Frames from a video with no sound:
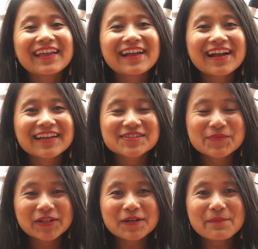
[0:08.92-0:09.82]
guys,
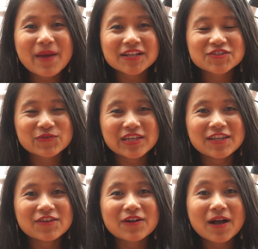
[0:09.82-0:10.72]
welcome back to
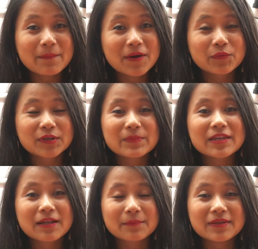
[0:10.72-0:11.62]
Eat Your Kappa with
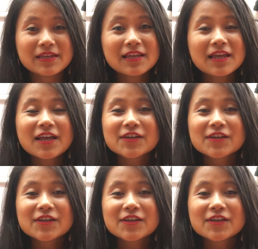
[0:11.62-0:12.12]
me, Nabi.